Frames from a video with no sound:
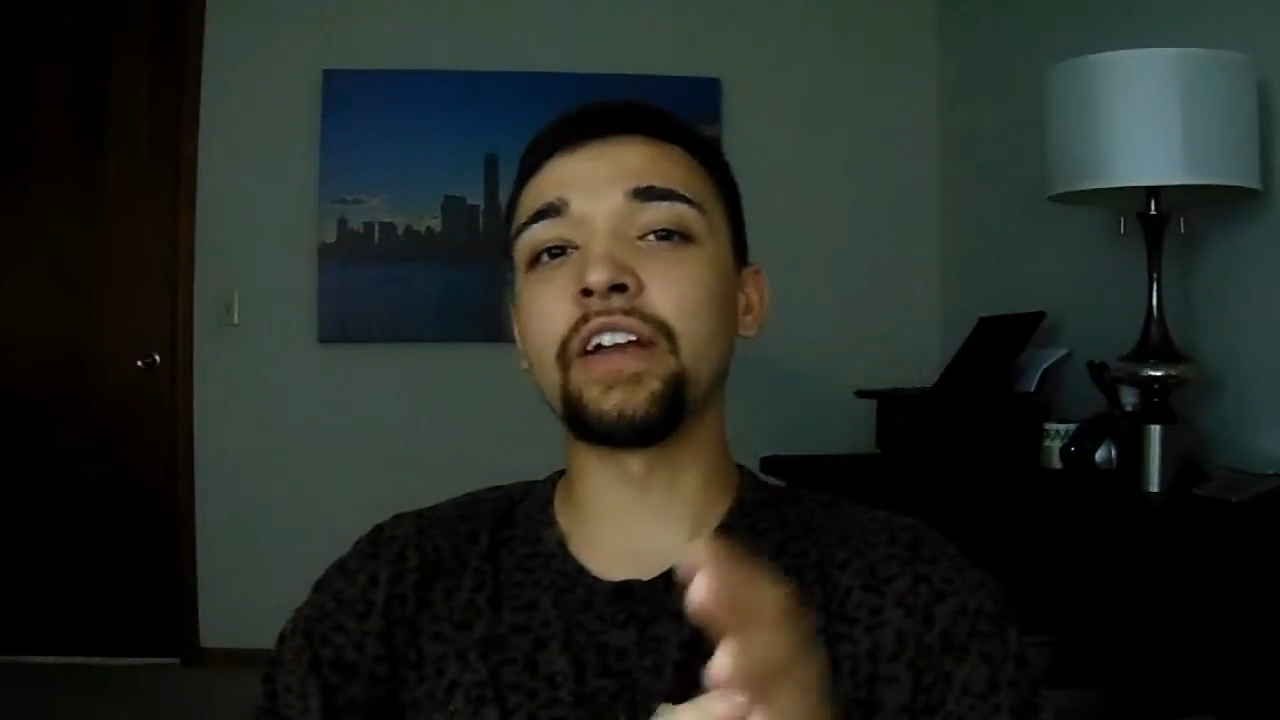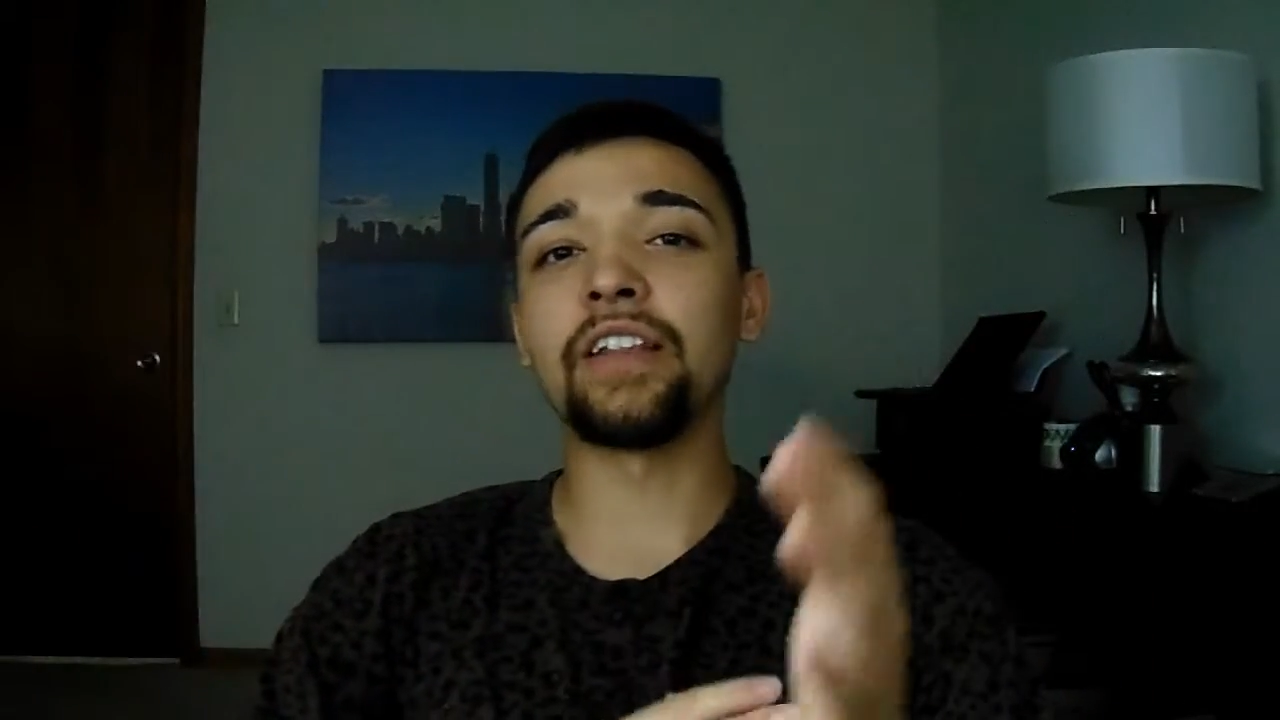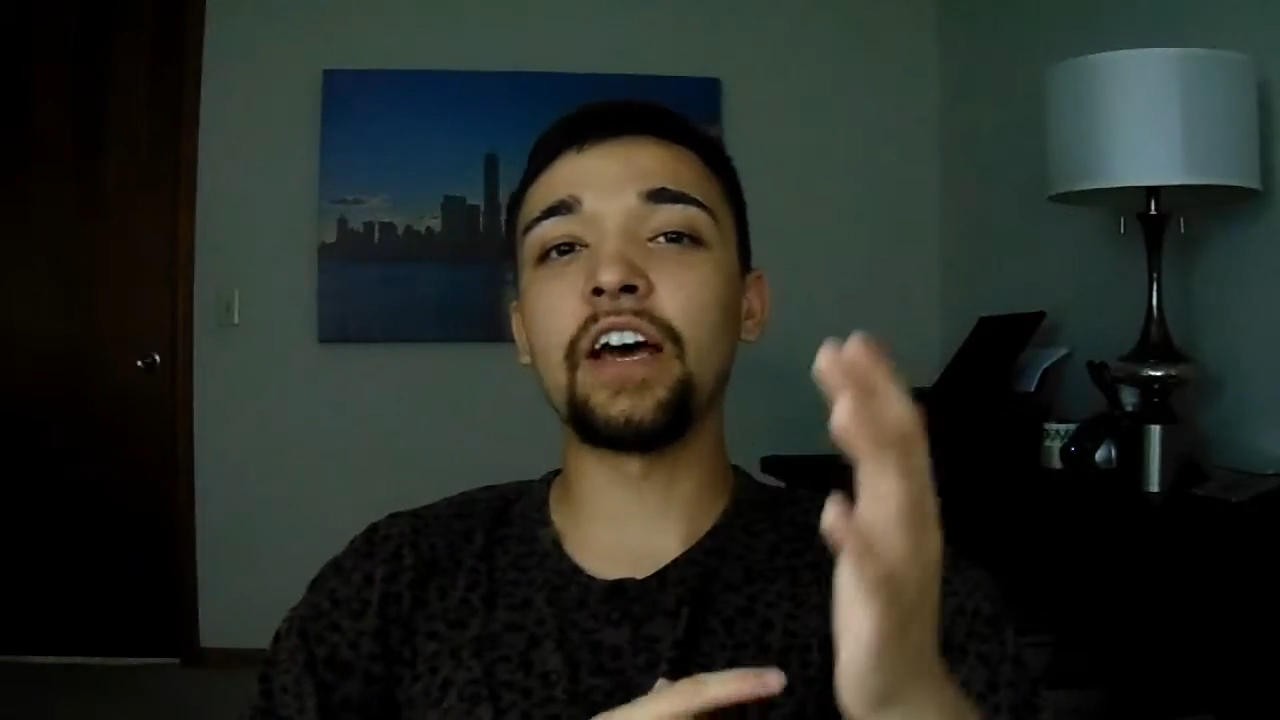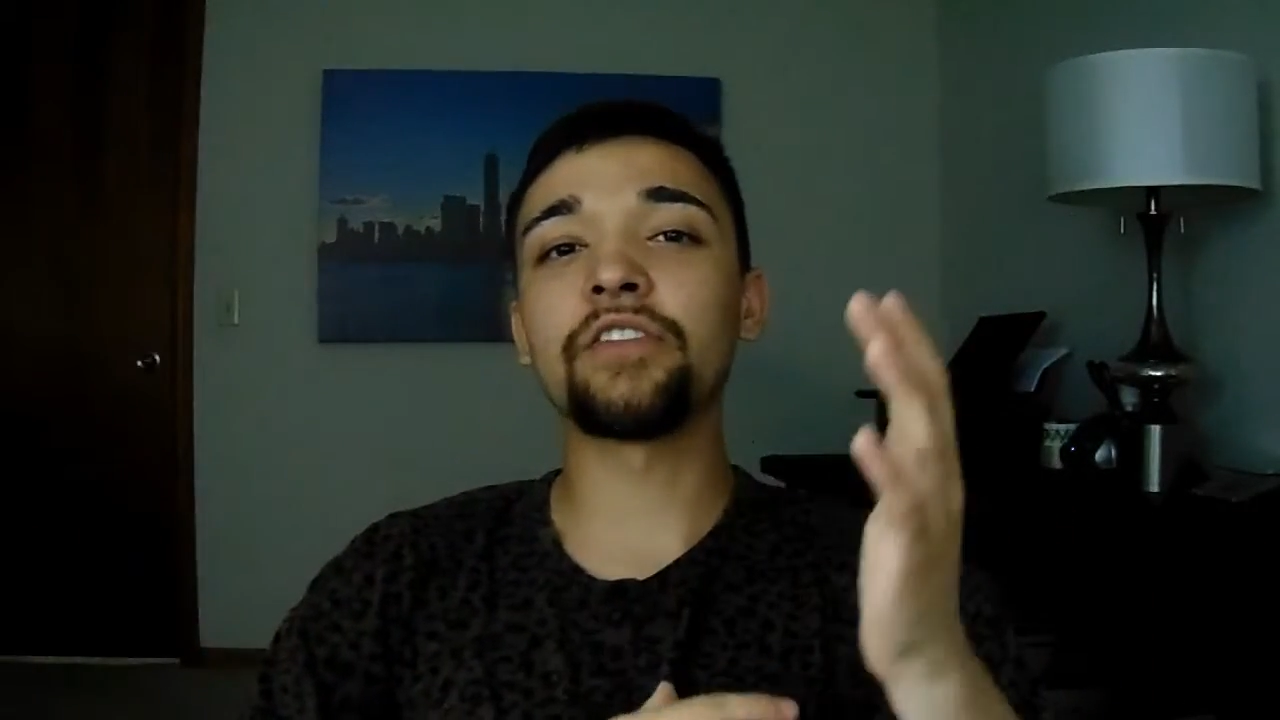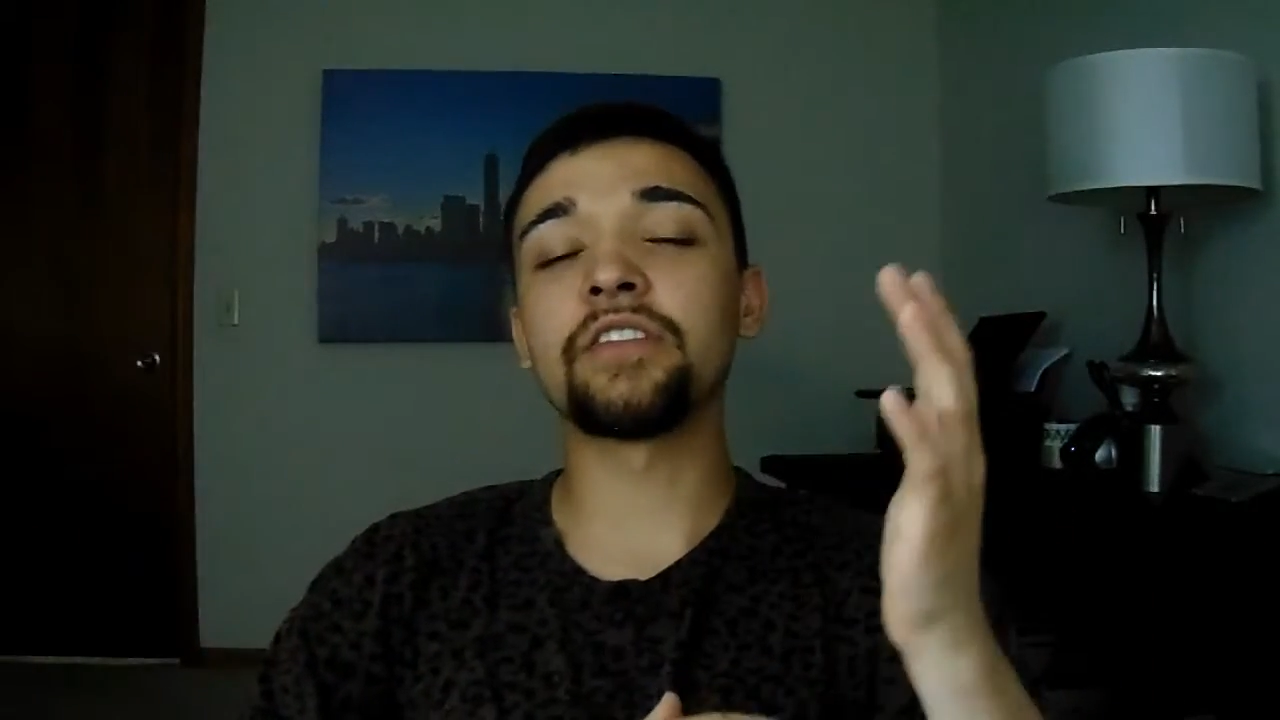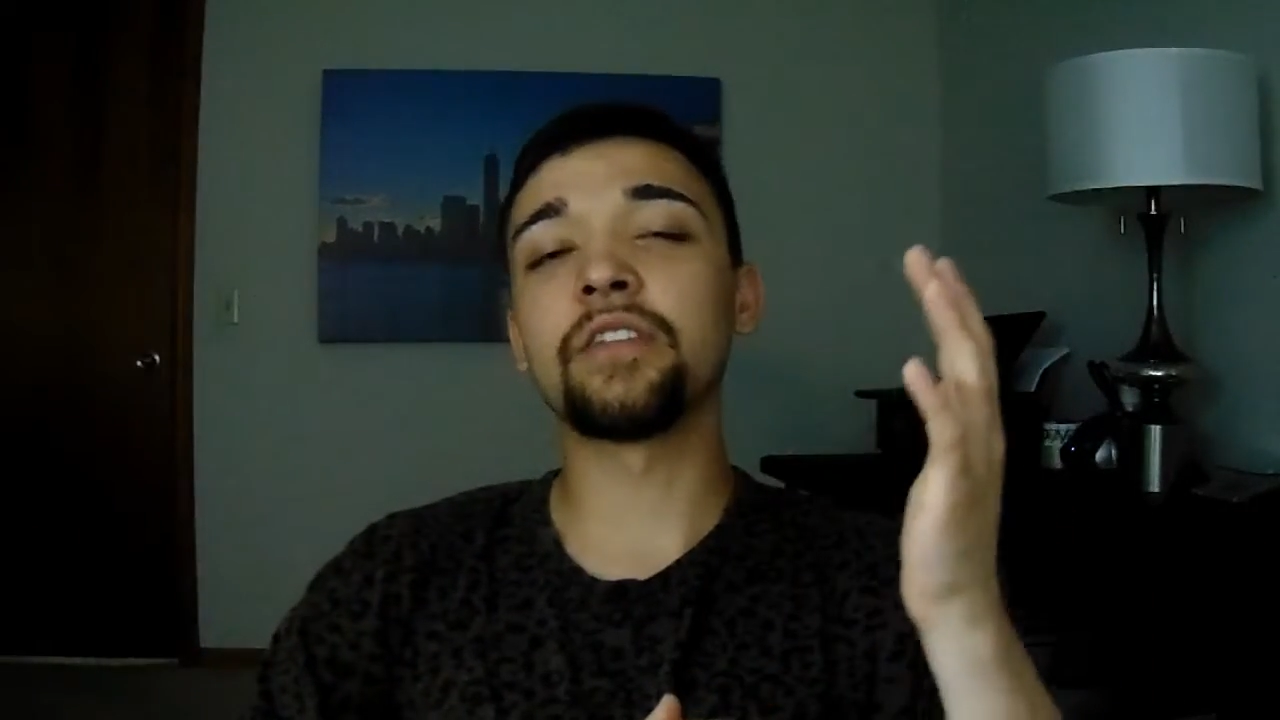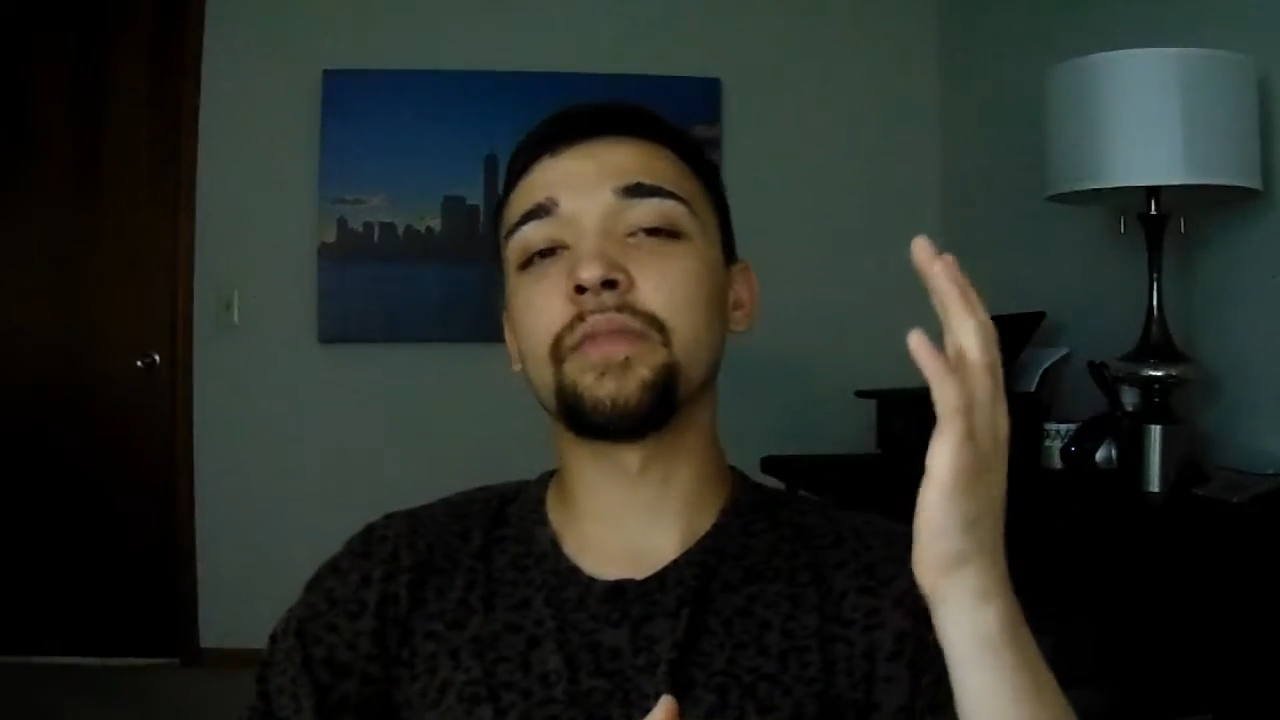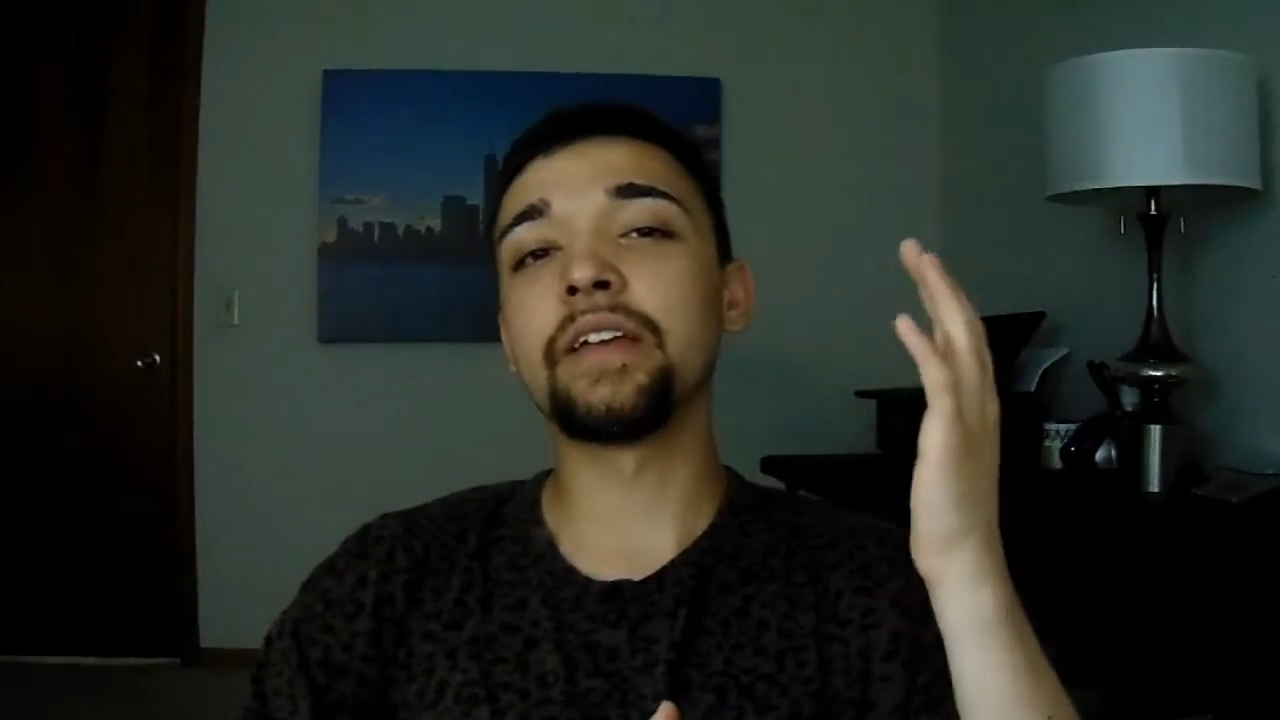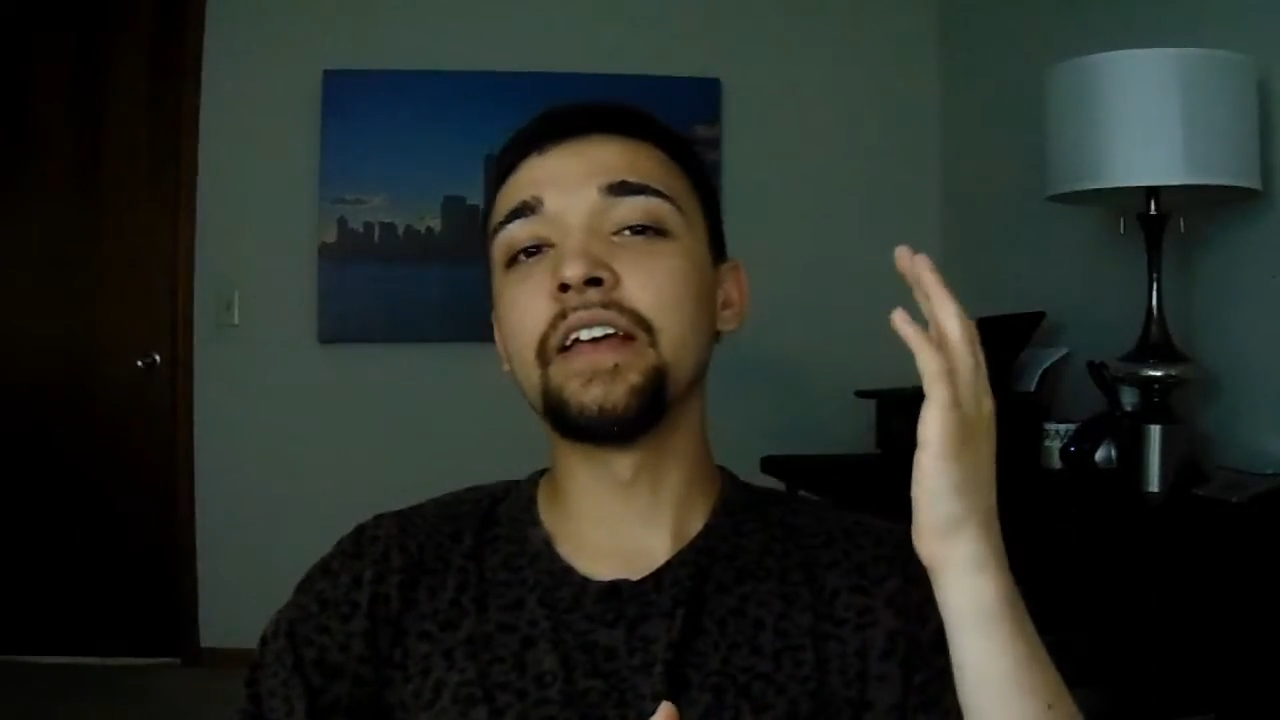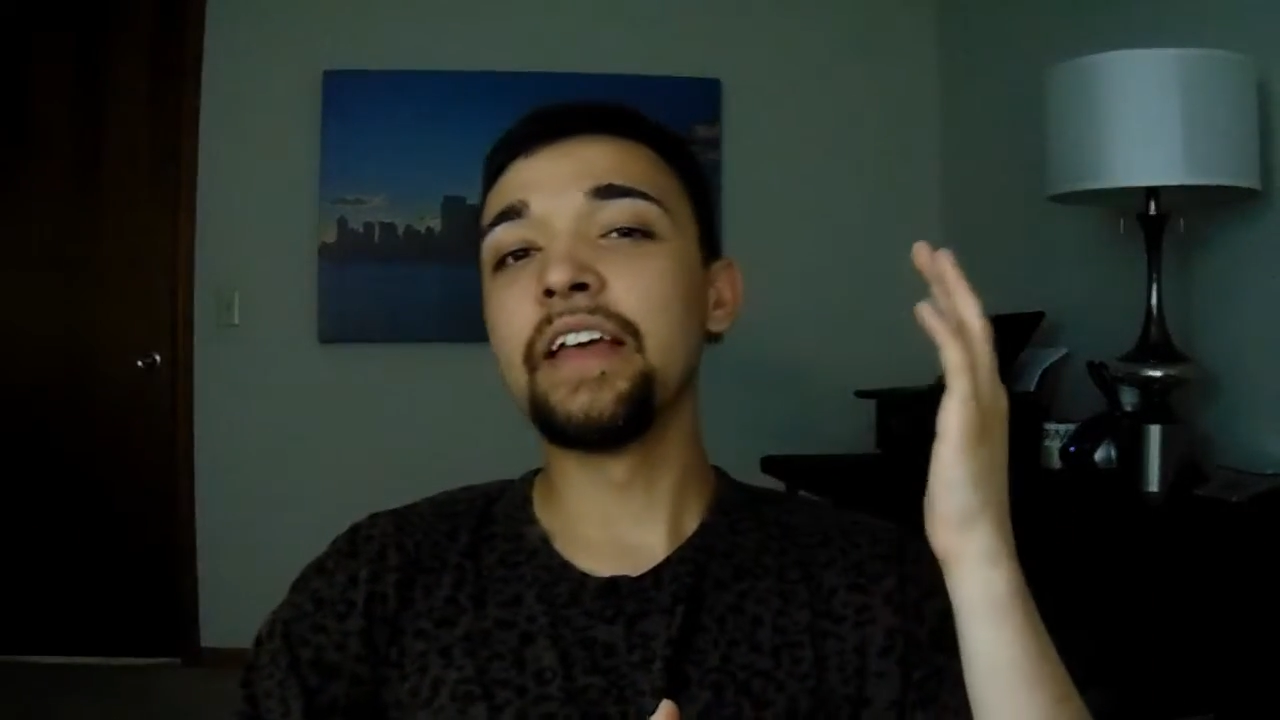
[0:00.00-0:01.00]
it allows it
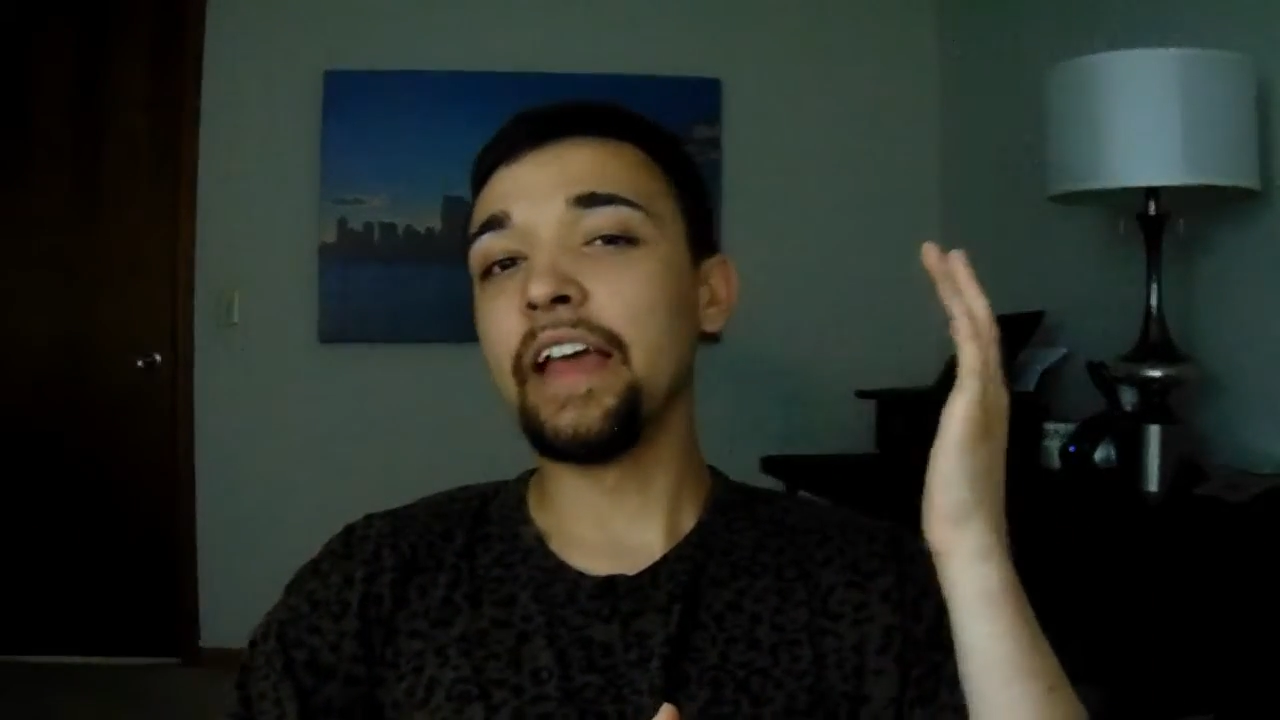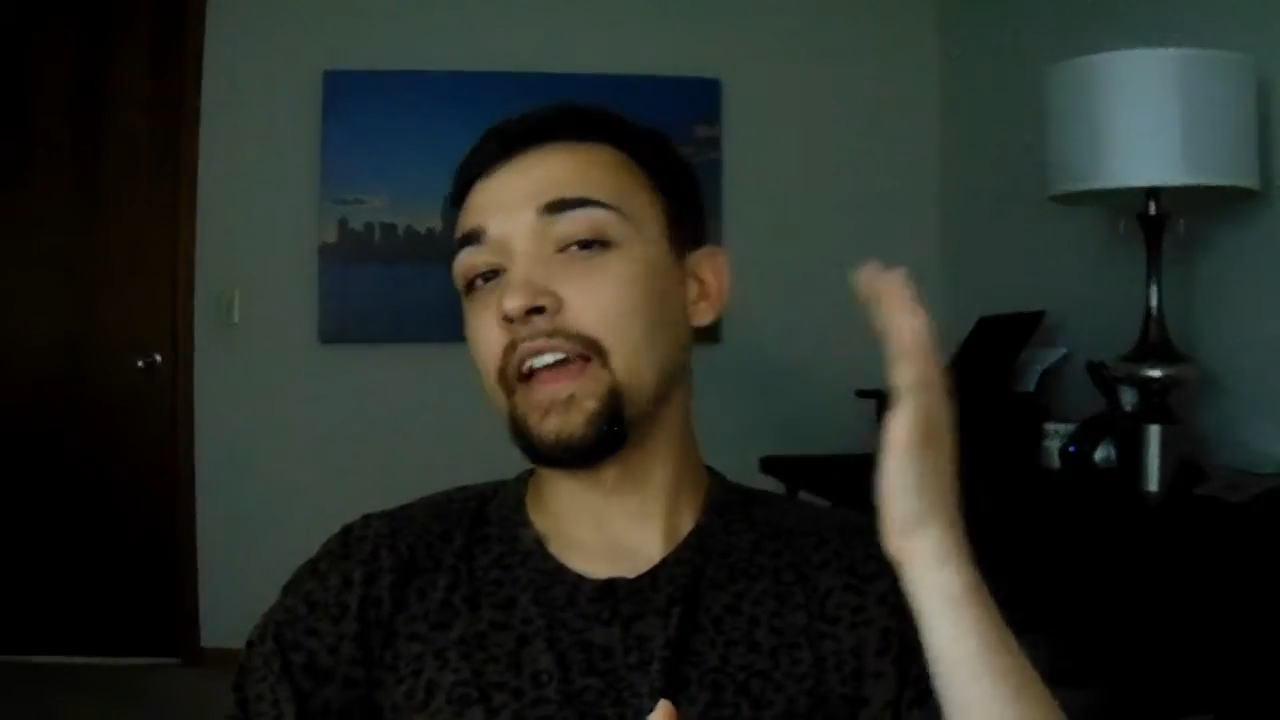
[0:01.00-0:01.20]
to be